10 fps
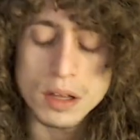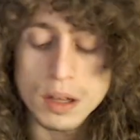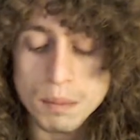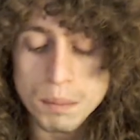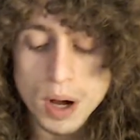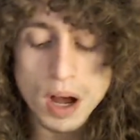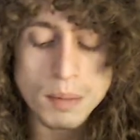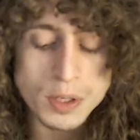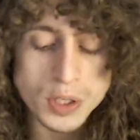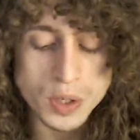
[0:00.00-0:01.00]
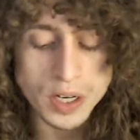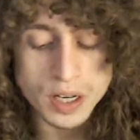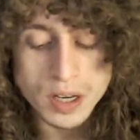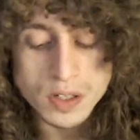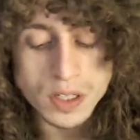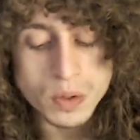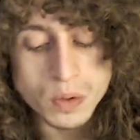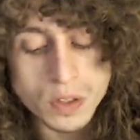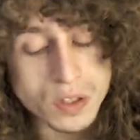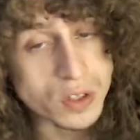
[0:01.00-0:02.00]
Palmistry is
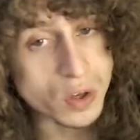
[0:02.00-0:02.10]
used so